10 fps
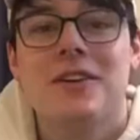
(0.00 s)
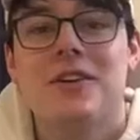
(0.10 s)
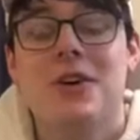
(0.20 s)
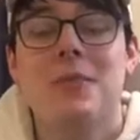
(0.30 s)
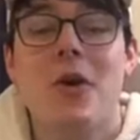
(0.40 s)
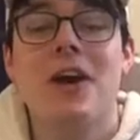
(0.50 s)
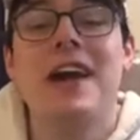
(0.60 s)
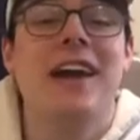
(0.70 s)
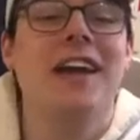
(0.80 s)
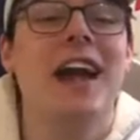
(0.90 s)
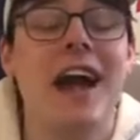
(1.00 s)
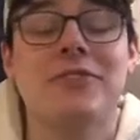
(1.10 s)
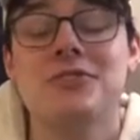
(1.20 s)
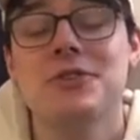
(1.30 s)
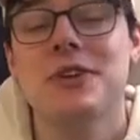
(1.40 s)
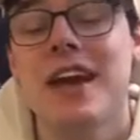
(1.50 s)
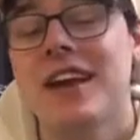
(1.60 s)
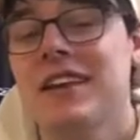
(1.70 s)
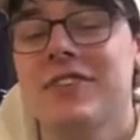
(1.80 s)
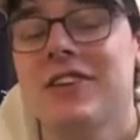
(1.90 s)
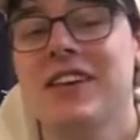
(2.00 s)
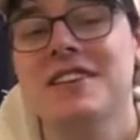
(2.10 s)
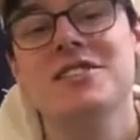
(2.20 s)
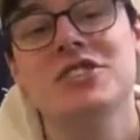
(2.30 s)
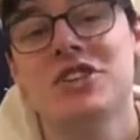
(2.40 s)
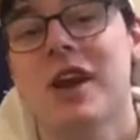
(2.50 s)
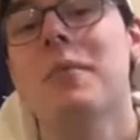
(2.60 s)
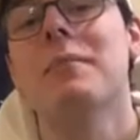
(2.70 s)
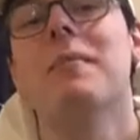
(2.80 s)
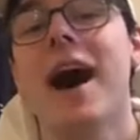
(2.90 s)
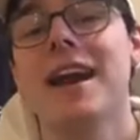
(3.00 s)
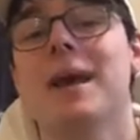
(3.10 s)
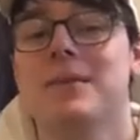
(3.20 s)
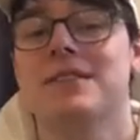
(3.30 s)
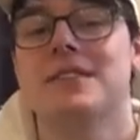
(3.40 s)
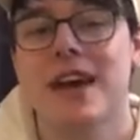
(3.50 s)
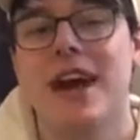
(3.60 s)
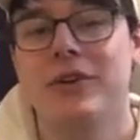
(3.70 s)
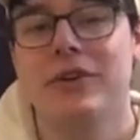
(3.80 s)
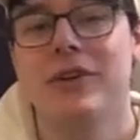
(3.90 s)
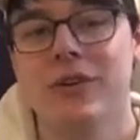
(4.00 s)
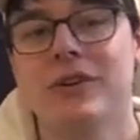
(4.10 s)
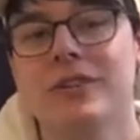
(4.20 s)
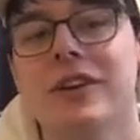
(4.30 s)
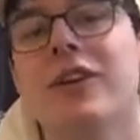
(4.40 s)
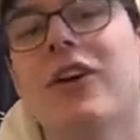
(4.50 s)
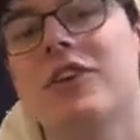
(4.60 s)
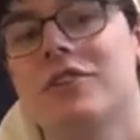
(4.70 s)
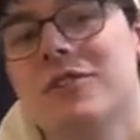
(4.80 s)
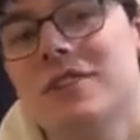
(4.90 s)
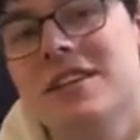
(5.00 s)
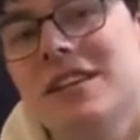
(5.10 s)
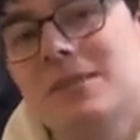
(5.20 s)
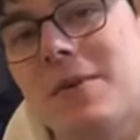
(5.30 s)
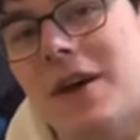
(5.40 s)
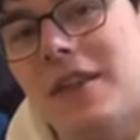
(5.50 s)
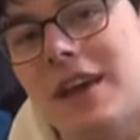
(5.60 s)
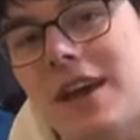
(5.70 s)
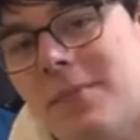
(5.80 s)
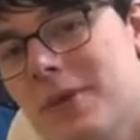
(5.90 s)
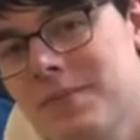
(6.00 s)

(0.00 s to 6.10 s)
Good morning, afternoon, and evening, ladies and gentlemen. My name is Zachary Nolan. Carter Nolan is behind the camera.